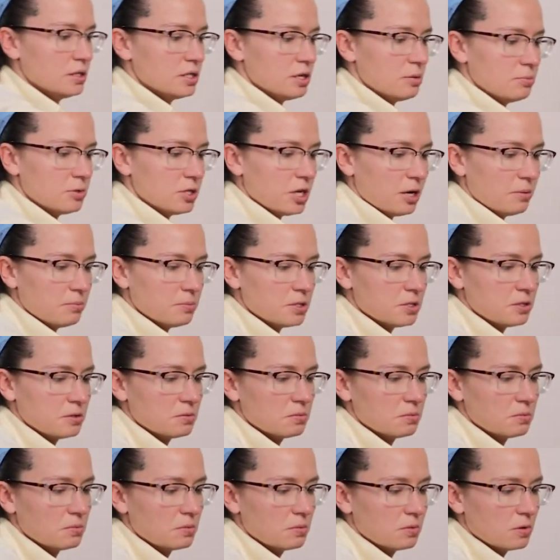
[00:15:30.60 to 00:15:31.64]
And
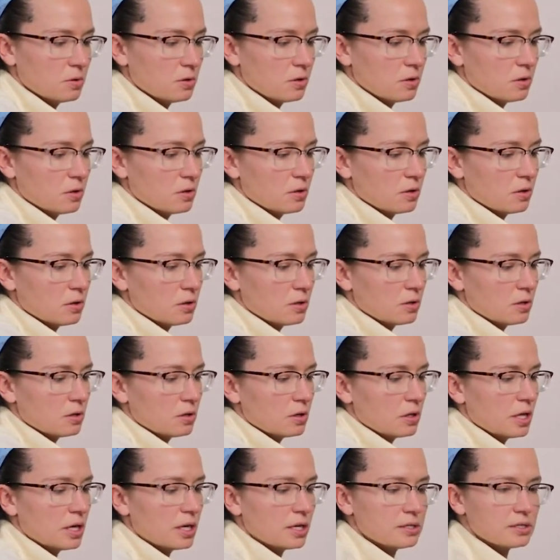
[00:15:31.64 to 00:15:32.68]
sometimes
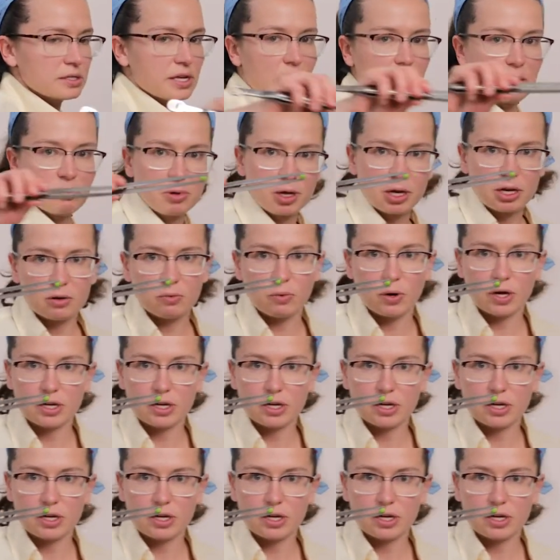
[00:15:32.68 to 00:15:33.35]
they escape